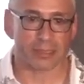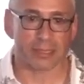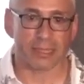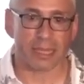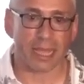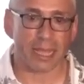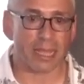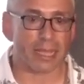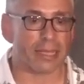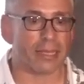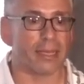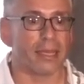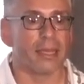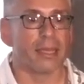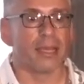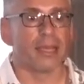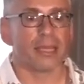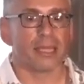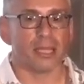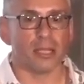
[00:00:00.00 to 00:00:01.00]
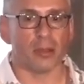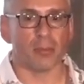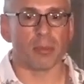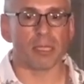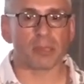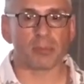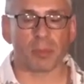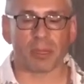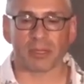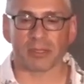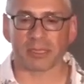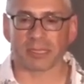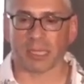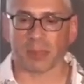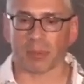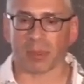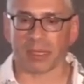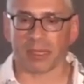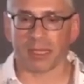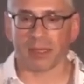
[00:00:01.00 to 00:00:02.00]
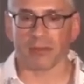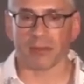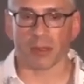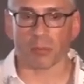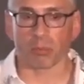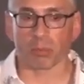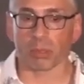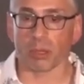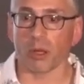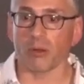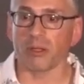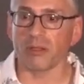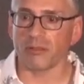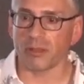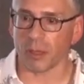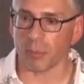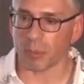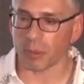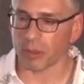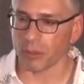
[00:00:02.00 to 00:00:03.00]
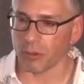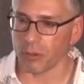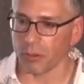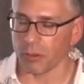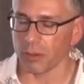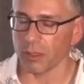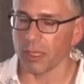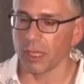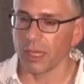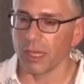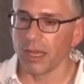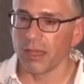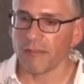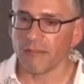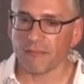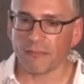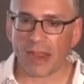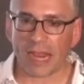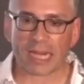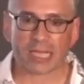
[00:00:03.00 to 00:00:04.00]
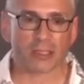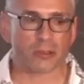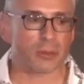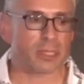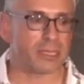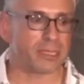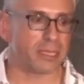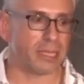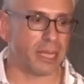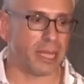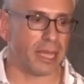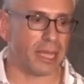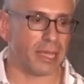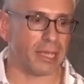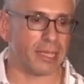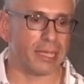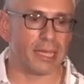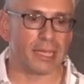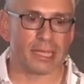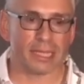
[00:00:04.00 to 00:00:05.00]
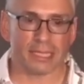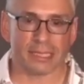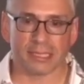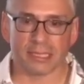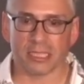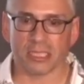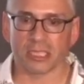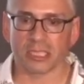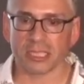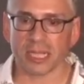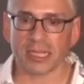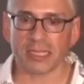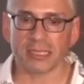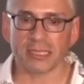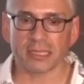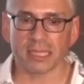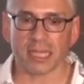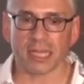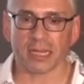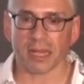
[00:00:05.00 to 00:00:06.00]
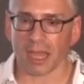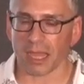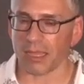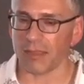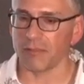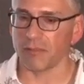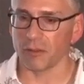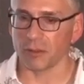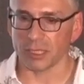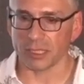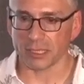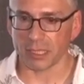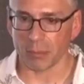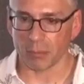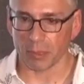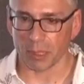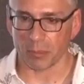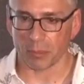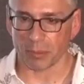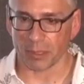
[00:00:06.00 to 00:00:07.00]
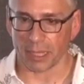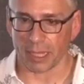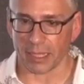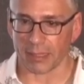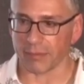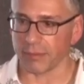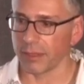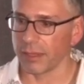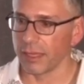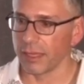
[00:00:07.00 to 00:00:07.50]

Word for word: Today, you know, much better example, I think of the prototypical factory today is the Shenzhen iPhone assembly plant,